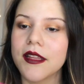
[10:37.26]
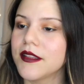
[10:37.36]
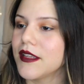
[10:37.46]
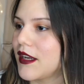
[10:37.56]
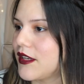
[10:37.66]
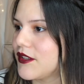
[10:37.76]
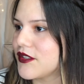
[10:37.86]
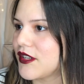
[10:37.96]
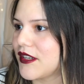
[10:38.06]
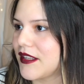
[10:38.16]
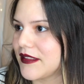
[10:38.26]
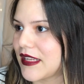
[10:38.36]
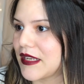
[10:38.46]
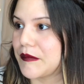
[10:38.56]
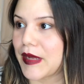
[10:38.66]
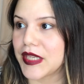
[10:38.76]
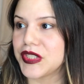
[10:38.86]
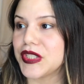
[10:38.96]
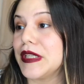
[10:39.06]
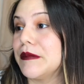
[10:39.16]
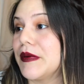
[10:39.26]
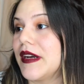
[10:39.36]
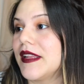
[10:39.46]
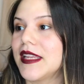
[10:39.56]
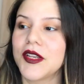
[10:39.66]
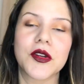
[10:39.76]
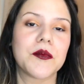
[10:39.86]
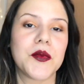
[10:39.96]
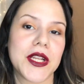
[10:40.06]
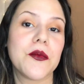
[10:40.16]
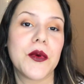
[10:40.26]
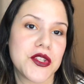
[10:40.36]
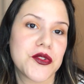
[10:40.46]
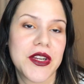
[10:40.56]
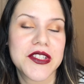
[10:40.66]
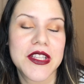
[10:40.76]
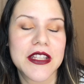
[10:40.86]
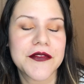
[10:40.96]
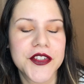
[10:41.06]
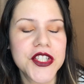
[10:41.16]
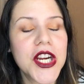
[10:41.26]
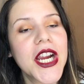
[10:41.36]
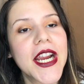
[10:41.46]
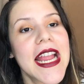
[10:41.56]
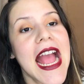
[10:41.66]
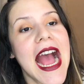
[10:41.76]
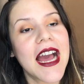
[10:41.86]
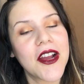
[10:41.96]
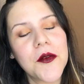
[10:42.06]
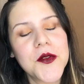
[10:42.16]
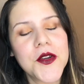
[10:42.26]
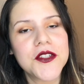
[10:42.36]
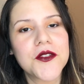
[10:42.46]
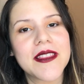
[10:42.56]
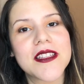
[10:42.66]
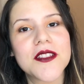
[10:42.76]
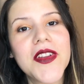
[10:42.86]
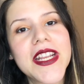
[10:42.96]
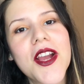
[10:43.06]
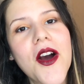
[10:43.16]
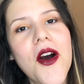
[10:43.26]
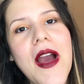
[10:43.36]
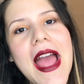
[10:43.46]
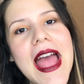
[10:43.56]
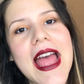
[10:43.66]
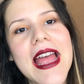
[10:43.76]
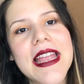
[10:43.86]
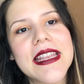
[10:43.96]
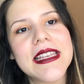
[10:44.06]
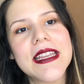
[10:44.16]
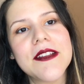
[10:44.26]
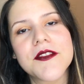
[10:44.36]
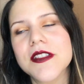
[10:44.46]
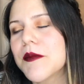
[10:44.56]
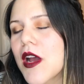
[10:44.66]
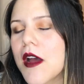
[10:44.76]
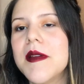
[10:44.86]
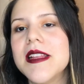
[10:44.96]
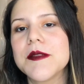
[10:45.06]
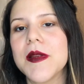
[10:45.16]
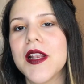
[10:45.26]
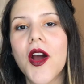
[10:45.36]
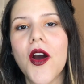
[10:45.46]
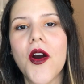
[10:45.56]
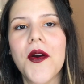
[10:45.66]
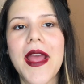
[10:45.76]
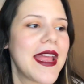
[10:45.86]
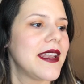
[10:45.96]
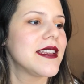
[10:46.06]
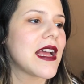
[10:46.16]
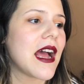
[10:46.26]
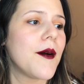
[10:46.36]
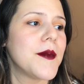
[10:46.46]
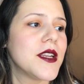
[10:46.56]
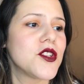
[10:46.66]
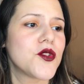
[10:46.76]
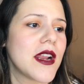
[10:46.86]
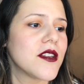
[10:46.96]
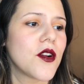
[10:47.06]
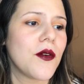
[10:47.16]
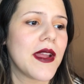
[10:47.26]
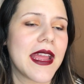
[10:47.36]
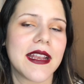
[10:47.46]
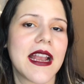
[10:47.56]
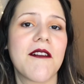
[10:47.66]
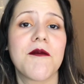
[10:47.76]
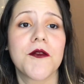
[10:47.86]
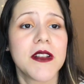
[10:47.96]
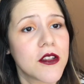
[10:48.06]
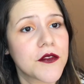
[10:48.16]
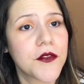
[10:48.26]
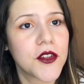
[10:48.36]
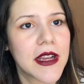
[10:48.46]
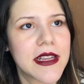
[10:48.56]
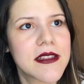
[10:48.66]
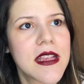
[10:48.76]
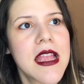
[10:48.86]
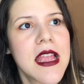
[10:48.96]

The colors are not that matchy, but they look pretty winterish, that's for sure. I hope you enjoyed this video, and leave some comments below, and I'm gonna try to go ahead and have more videos for you guys.